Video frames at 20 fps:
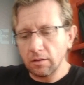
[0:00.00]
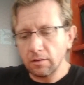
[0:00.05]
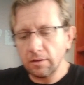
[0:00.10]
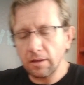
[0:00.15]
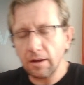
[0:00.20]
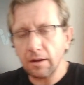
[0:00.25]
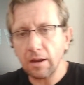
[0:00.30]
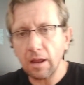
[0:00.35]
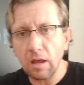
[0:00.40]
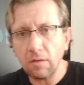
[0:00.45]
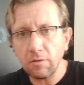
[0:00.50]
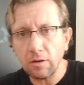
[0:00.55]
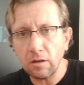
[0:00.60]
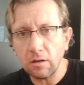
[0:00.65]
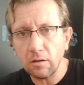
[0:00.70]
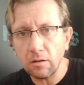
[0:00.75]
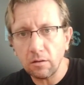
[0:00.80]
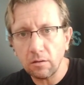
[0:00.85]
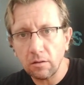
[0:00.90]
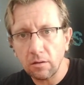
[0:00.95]
than
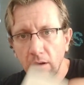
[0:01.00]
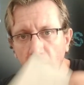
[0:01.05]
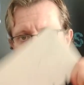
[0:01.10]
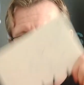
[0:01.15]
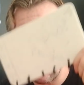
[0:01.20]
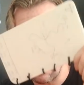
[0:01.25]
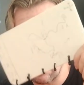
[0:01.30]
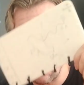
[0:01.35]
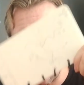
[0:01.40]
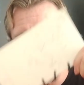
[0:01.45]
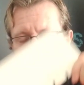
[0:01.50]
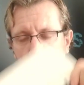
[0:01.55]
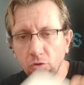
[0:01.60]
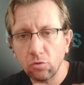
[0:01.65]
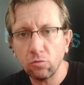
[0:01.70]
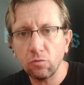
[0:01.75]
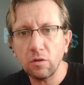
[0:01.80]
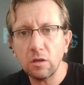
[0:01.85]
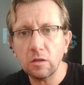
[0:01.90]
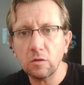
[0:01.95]
having attached
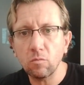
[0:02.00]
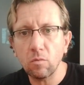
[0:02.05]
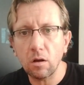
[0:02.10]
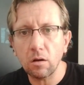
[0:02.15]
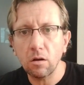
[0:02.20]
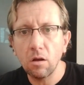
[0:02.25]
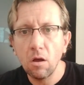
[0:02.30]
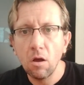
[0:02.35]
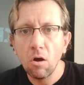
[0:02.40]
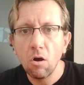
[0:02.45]
to this one.